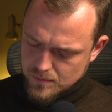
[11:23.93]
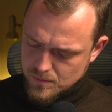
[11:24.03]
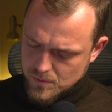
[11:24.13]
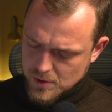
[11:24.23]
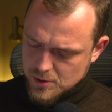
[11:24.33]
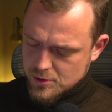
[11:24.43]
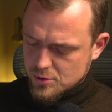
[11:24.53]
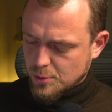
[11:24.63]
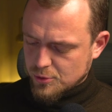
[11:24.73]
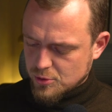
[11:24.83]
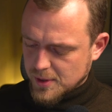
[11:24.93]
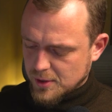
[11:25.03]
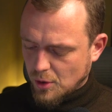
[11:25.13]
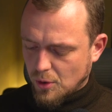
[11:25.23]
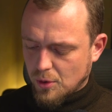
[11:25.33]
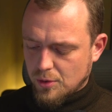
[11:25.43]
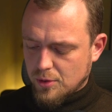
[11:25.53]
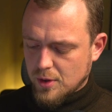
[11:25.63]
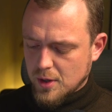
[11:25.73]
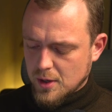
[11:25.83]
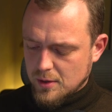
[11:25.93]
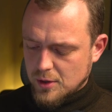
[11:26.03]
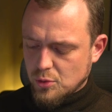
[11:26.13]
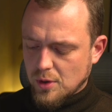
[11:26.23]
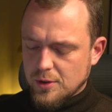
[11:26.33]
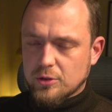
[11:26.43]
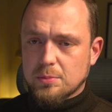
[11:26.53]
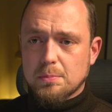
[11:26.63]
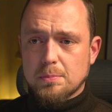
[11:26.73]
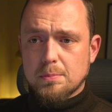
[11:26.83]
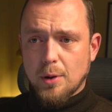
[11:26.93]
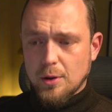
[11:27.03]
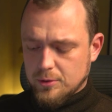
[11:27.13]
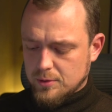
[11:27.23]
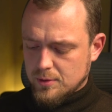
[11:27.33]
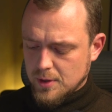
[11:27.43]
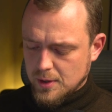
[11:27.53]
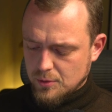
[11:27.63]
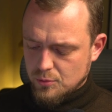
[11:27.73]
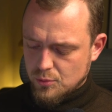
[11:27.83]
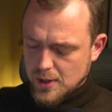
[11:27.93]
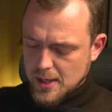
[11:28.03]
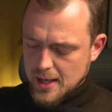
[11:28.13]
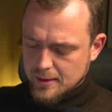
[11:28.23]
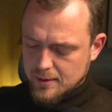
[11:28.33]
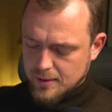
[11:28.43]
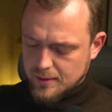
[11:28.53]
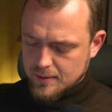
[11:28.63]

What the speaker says: this is supposed to be an earth, that you are this person reacting